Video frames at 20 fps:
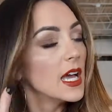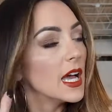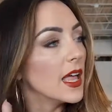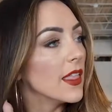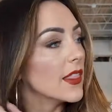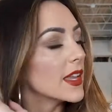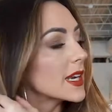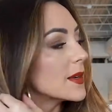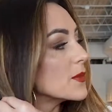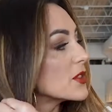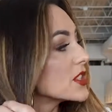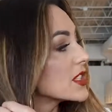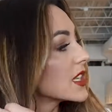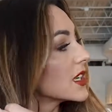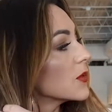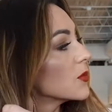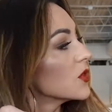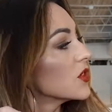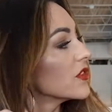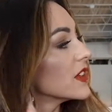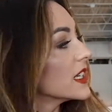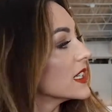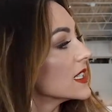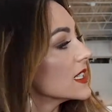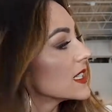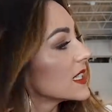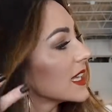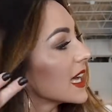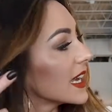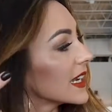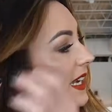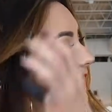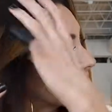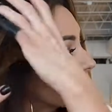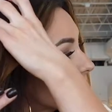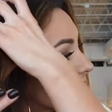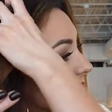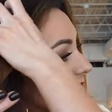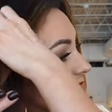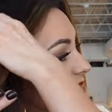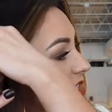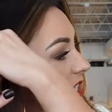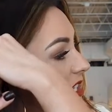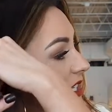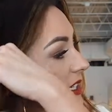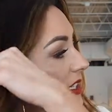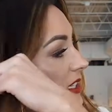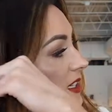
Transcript: And then I'm just gonna move into that next section.